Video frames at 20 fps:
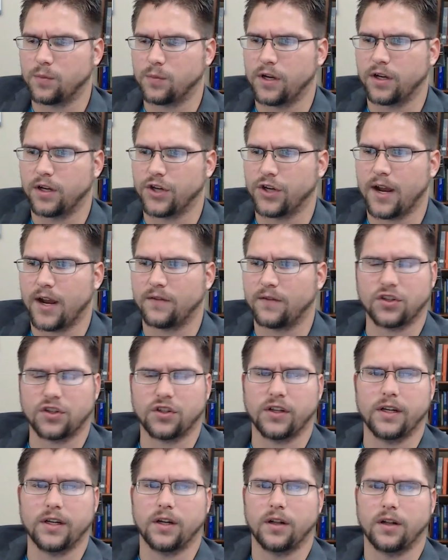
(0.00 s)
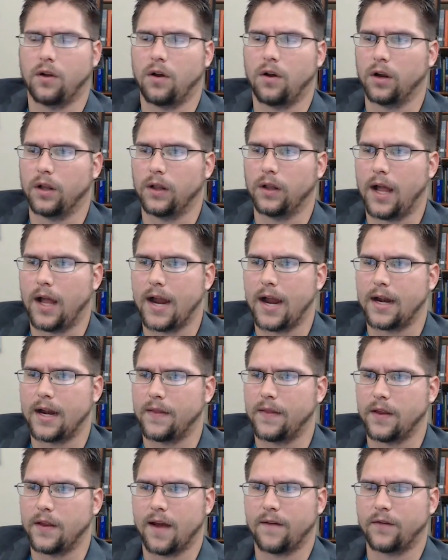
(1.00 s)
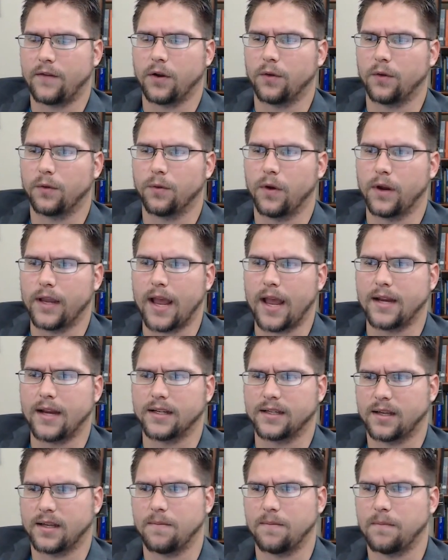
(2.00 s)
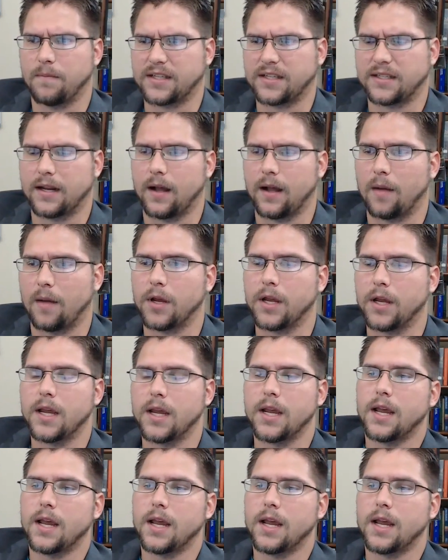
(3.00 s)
because you have to sit in a long line and then you have to go through again because they messed it up.